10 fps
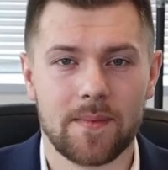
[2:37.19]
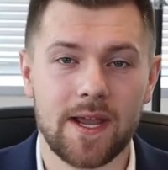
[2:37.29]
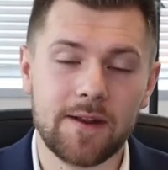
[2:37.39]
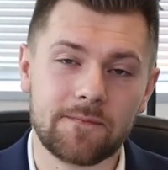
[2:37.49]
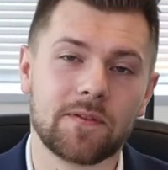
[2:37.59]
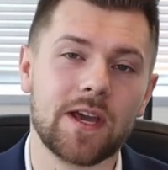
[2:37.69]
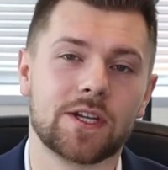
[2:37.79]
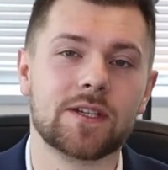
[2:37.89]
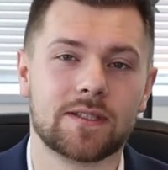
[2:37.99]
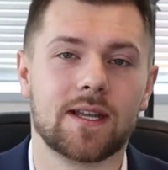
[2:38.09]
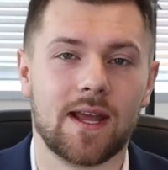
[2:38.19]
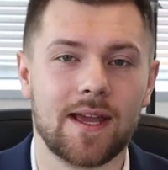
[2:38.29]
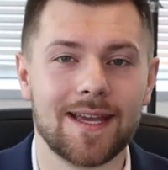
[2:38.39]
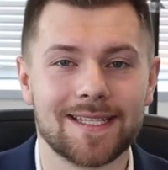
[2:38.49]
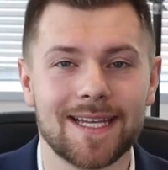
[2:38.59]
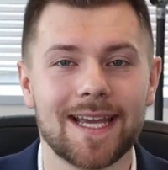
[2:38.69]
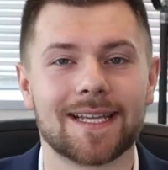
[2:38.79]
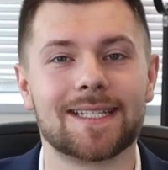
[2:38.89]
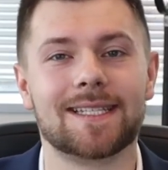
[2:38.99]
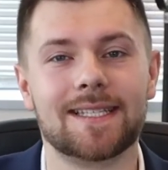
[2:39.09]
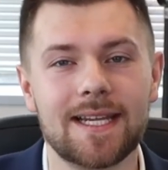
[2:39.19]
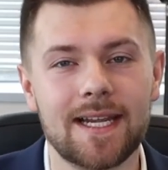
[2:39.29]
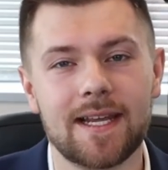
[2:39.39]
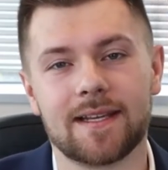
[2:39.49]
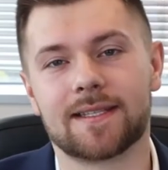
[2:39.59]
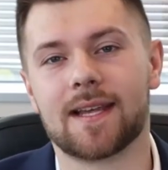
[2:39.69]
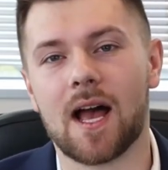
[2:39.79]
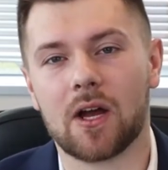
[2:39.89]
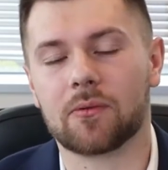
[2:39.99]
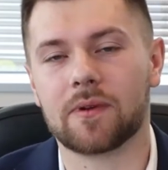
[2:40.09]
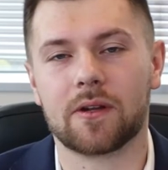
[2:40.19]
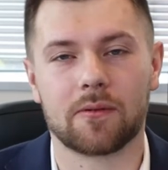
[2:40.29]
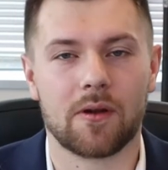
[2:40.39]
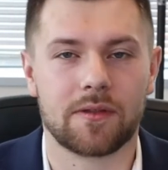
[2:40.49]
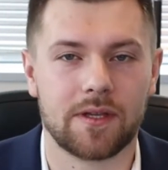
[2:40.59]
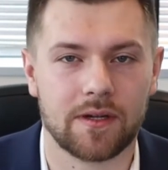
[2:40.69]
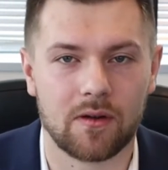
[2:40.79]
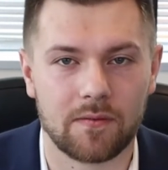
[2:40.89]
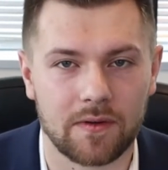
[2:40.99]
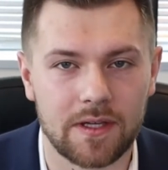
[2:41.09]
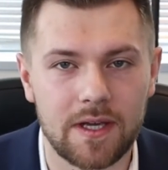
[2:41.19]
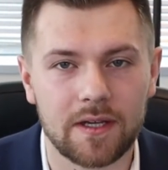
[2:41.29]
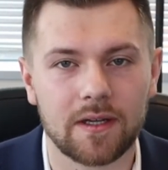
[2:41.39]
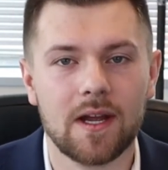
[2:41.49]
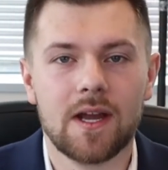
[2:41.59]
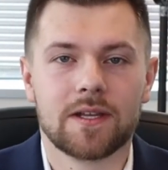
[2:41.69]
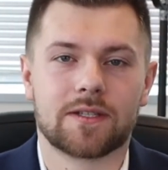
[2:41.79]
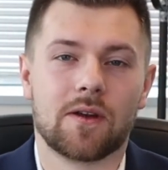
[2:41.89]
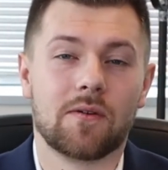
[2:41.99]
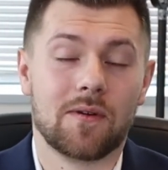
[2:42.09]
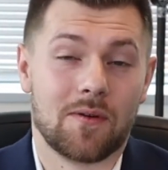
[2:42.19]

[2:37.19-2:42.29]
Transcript: Inflation today is exceeding salary growth year over year, so